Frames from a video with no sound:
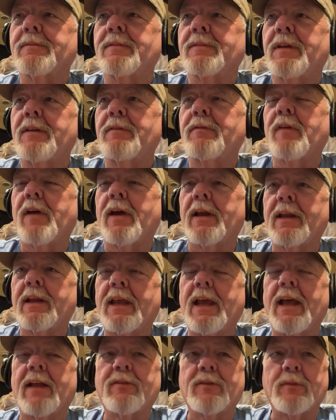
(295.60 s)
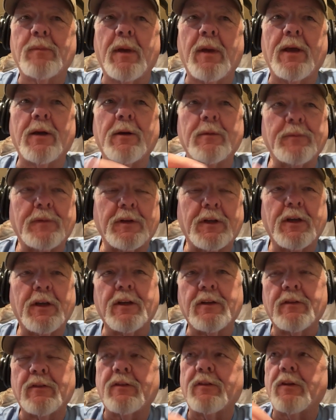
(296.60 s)
he finally got some help to
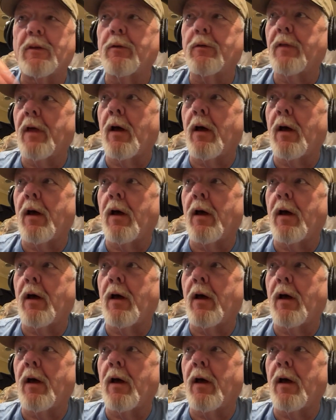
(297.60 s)
cut and sew.